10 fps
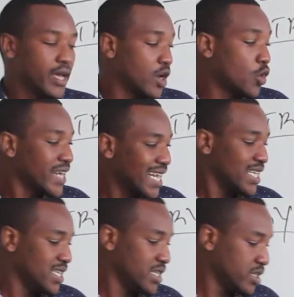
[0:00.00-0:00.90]

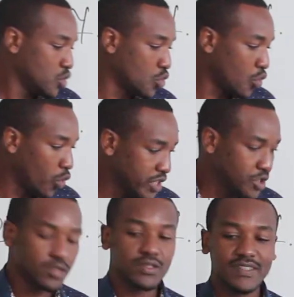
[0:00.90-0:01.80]
correctly to
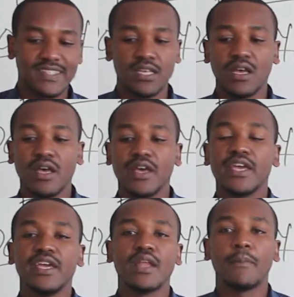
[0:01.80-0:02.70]
questions
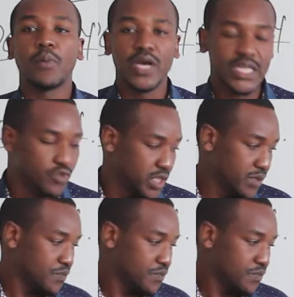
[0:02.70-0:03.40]
in poetry.